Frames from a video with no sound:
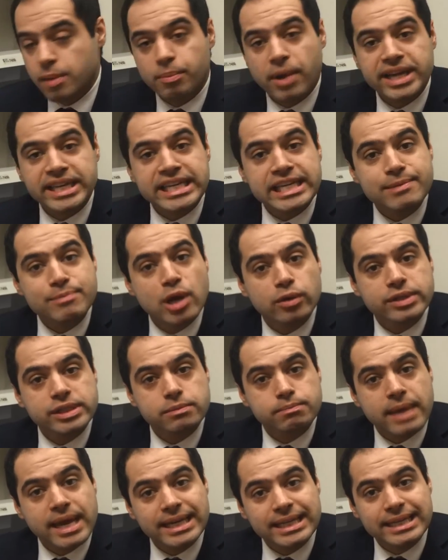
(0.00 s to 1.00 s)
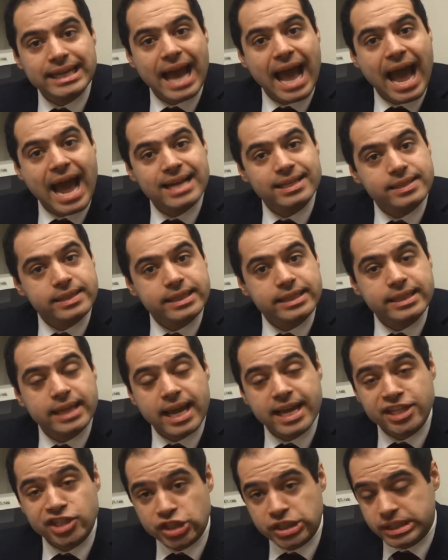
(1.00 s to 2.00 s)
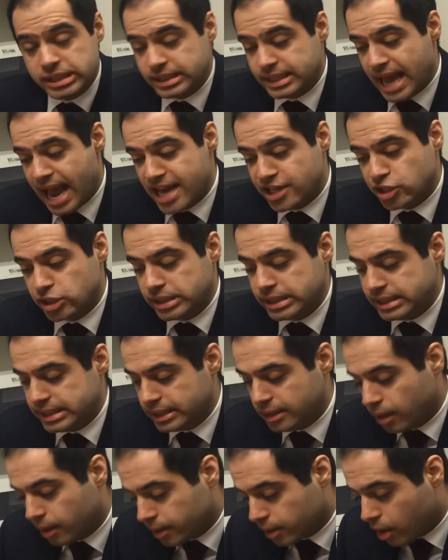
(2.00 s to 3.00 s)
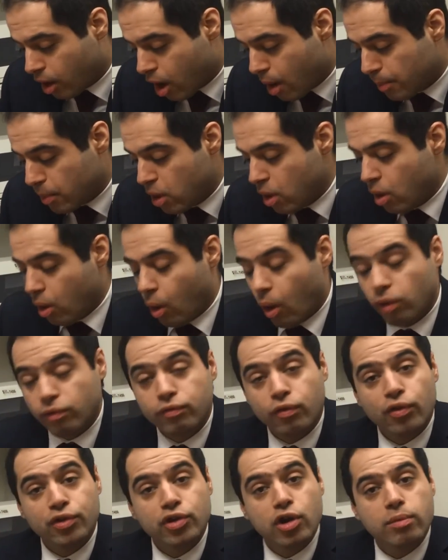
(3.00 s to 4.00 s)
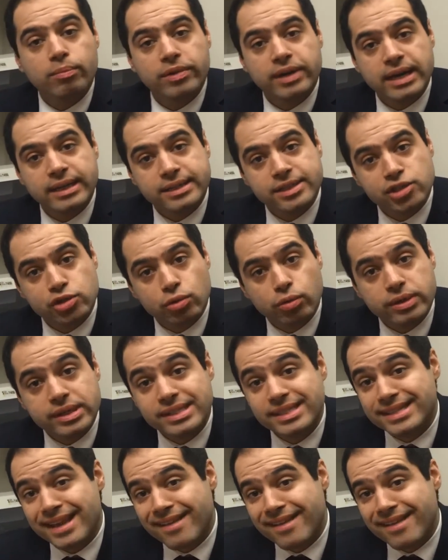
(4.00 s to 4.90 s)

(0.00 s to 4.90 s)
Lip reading: My email is mehdi@eag-dc.com. Our phone number at the store is